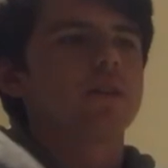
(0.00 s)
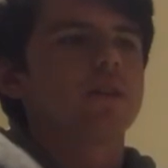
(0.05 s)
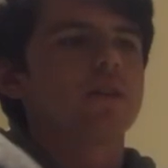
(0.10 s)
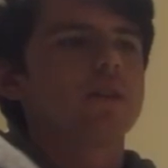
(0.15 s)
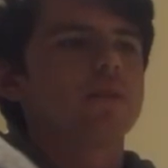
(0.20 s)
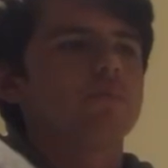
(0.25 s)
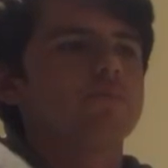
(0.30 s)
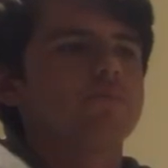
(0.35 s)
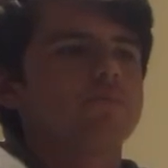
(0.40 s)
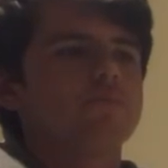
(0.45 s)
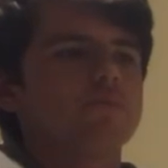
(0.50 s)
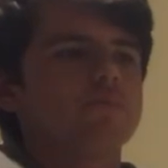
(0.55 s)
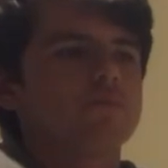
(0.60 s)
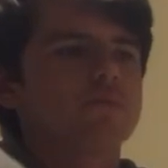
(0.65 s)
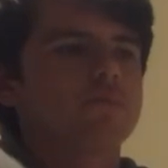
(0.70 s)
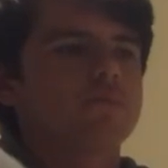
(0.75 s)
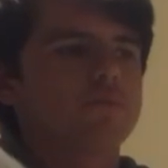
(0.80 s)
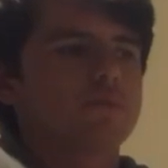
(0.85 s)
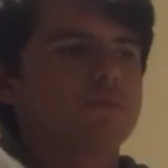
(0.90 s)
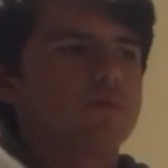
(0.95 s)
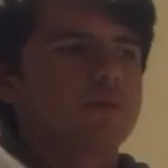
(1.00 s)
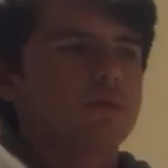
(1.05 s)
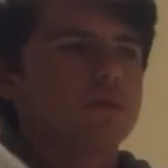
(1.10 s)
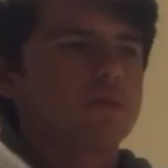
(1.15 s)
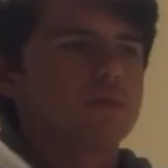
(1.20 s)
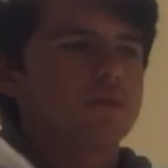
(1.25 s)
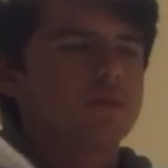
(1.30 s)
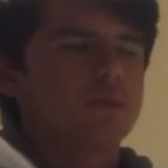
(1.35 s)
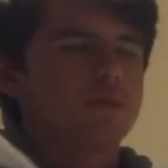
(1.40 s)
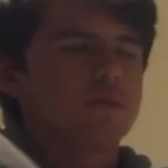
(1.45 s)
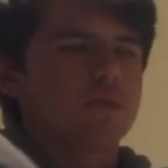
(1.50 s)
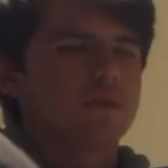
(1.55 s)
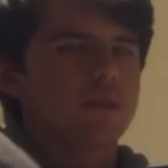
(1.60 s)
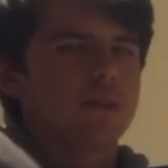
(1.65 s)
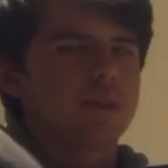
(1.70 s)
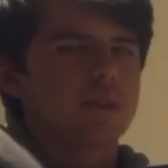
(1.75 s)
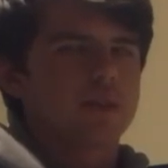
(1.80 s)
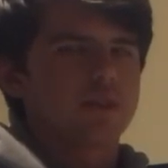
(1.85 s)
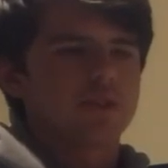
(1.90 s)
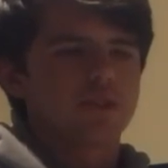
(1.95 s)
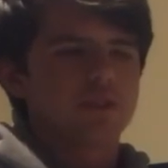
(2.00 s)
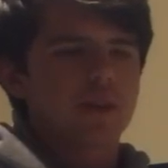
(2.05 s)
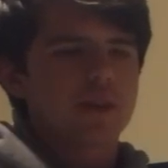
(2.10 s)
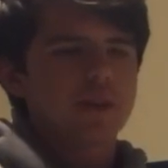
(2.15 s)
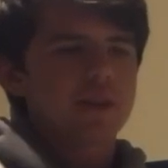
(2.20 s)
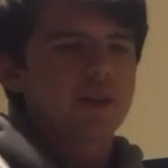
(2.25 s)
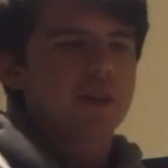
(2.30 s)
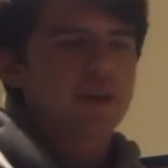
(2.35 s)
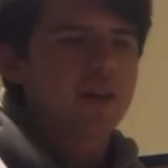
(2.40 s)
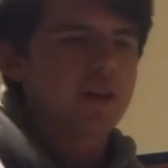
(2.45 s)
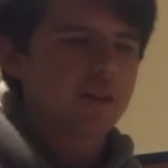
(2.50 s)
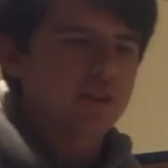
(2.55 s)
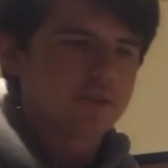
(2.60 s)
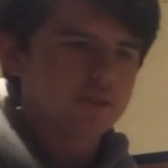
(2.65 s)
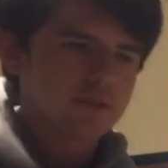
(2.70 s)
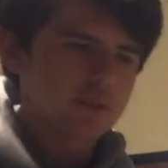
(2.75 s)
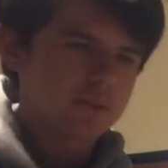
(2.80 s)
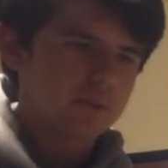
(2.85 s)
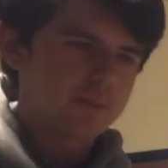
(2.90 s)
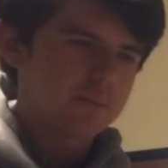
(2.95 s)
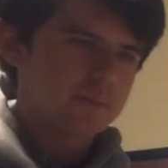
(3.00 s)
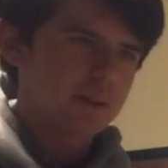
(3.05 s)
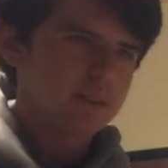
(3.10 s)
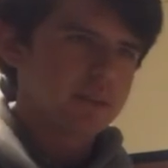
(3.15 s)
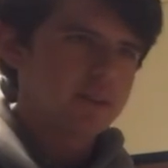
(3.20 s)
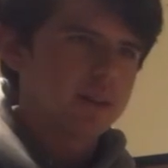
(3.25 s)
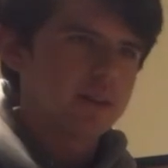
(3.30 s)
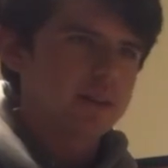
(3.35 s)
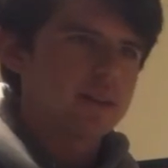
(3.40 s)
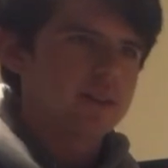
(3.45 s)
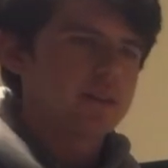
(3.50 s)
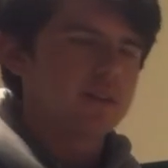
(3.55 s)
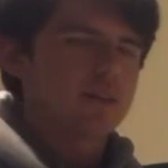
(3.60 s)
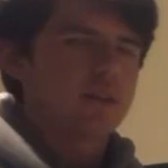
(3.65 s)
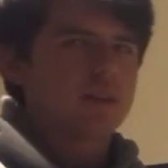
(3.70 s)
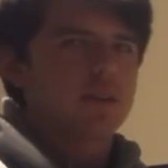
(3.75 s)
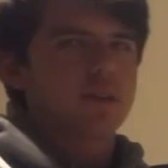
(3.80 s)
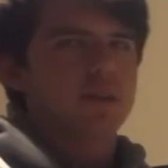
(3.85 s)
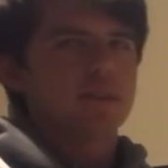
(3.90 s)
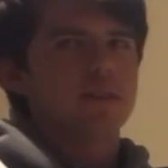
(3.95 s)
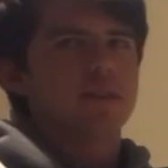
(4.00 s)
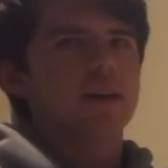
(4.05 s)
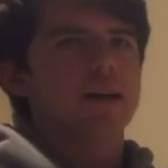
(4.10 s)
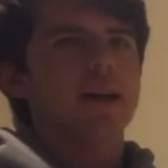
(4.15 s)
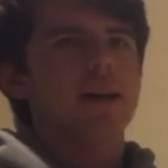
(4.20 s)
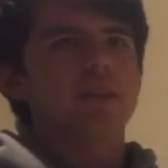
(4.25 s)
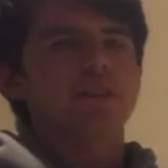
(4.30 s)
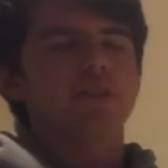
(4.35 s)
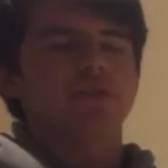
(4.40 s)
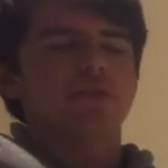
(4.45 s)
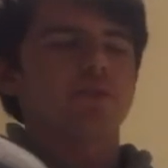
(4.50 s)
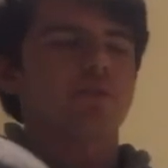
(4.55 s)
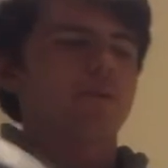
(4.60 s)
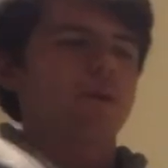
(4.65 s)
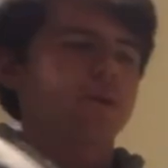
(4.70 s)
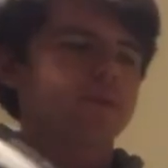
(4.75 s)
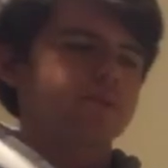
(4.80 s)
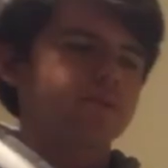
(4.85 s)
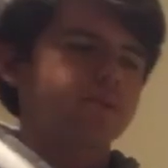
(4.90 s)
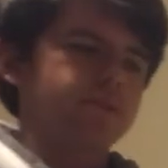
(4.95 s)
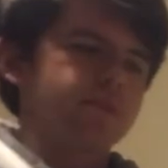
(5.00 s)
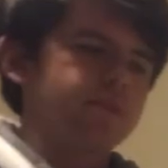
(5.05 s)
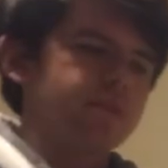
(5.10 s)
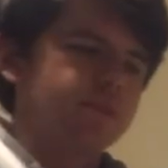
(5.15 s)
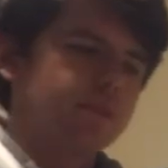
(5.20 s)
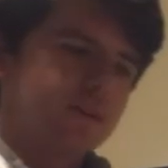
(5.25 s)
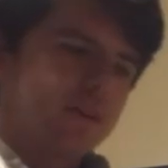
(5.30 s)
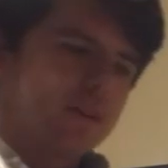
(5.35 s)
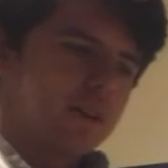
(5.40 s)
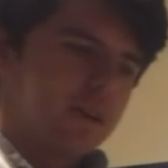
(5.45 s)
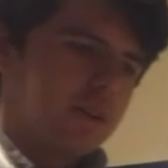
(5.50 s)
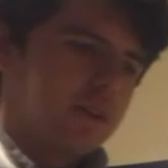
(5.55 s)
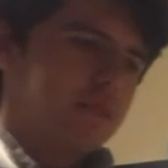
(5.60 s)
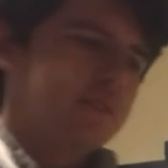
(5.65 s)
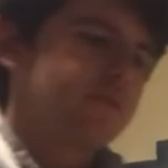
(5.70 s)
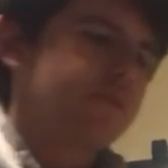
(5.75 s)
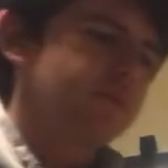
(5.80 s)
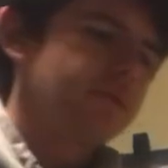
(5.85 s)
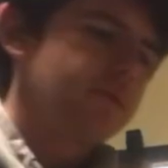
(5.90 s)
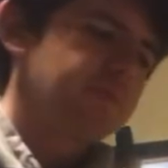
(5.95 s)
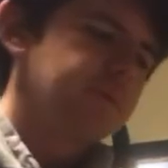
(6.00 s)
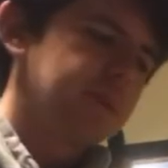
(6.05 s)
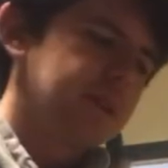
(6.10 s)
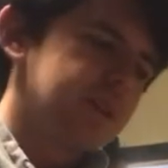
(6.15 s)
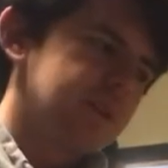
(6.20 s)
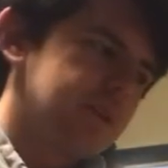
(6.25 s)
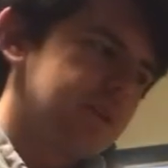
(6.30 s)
uh, like a shaky head or something like that. That usually works good. But